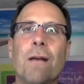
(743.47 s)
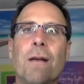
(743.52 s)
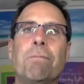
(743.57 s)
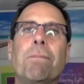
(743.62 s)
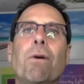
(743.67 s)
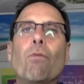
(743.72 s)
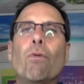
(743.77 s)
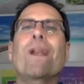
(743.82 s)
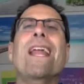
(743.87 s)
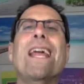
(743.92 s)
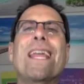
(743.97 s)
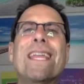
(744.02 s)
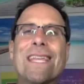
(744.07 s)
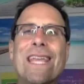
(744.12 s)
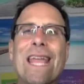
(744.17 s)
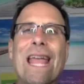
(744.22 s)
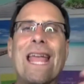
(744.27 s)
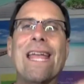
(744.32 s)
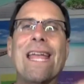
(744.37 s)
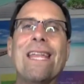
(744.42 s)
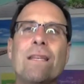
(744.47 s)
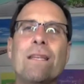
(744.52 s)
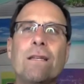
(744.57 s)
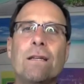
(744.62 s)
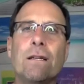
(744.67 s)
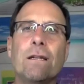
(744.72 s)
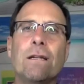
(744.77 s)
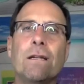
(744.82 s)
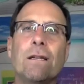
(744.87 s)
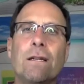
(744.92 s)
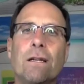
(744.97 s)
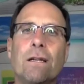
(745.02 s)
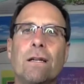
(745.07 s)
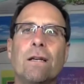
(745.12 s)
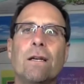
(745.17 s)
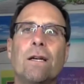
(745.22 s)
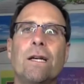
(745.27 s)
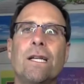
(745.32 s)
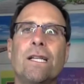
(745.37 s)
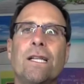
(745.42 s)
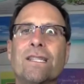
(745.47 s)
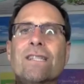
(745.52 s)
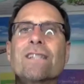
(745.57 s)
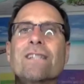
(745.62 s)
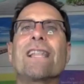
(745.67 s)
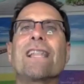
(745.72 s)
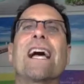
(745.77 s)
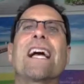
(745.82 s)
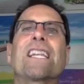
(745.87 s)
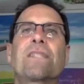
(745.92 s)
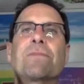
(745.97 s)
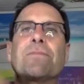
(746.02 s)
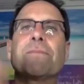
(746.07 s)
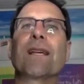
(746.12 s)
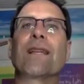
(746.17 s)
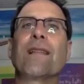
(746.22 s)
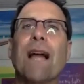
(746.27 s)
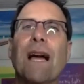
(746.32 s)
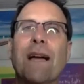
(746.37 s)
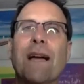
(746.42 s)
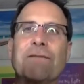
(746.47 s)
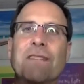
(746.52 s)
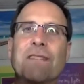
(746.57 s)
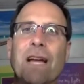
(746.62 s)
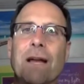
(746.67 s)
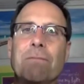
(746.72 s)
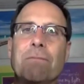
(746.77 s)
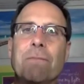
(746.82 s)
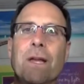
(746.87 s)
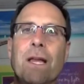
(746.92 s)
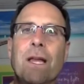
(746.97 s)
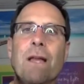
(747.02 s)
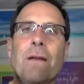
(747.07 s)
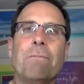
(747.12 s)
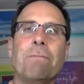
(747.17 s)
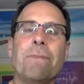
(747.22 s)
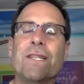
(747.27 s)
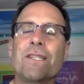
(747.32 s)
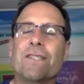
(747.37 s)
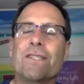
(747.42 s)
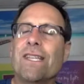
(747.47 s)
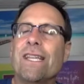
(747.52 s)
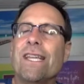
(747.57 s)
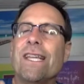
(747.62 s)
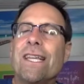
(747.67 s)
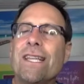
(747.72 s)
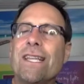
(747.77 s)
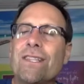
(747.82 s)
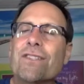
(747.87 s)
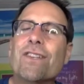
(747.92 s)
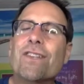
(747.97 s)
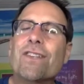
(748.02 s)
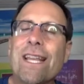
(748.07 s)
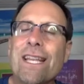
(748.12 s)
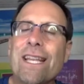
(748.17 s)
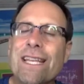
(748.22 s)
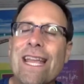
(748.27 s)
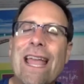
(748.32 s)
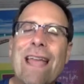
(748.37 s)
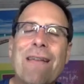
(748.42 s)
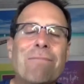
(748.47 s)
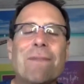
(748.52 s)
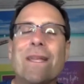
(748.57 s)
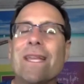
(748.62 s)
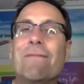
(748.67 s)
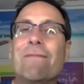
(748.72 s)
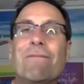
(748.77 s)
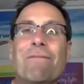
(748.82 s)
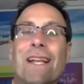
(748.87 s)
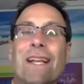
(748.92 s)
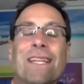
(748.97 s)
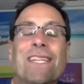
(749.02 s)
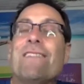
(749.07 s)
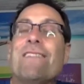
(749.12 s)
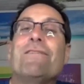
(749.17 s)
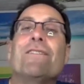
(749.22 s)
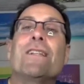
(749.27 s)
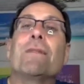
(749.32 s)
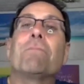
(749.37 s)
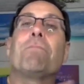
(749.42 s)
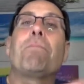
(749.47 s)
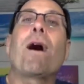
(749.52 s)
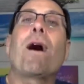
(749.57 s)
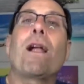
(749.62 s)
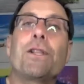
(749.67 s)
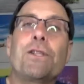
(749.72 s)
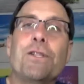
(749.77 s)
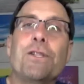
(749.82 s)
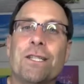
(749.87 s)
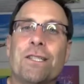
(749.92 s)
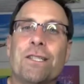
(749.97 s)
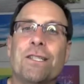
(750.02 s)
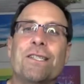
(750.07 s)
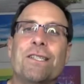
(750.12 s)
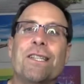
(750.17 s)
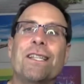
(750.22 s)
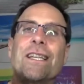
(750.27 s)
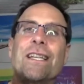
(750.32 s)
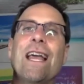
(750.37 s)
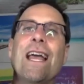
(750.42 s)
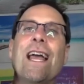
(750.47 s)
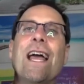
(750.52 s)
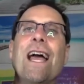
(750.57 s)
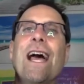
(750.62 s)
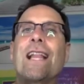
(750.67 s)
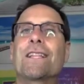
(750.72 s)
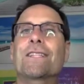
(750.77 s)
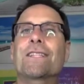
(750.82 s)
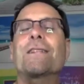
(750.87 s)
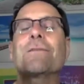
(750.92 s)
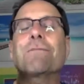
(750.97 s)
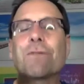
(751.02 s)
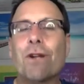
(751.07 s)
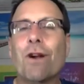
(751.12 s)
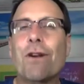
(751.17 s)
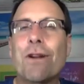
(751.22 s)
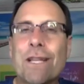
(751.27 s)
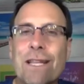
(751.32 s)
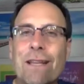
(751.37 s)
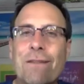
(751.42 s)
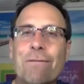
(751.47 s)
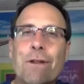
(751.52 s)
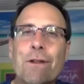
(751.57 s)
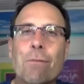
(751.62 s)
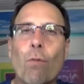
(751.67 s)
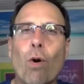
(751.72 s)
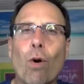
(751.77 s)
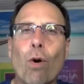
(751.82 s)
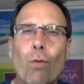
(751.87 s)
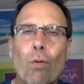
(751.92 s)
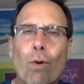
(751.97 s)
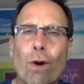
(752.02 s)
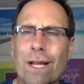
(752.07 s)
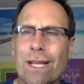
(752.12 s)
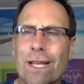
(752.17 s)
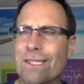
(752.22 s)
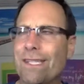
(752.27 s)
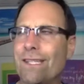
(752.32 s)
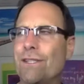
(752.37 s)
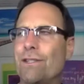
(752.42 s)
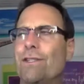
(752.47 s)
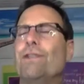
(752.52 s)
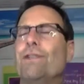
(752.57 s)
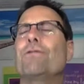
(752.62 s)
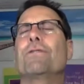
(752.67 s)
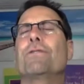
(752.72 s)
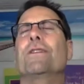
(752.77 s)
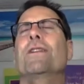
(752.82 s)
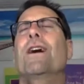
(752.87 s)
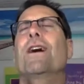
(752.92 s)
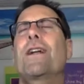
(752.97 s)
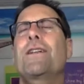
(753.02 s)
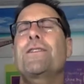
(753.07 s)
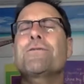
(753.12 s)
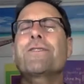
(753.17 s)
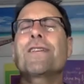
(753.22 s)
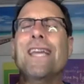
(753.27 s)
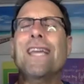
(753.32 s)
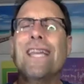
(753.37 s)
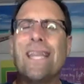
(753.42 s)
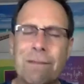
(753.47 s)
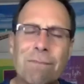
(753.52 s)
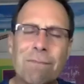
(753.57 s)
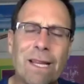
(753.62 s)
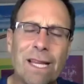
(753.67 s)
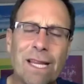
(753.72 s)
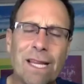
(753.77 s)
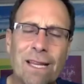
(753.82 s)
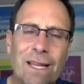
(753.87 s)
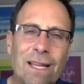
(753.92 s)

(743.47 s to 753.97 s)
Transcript: But what I gained is going to last me a lifetime because the insight he gave me, in fact, he even apologized. He said, Alex, I'm sorry to give you more work. I said, dude, are you kidding me?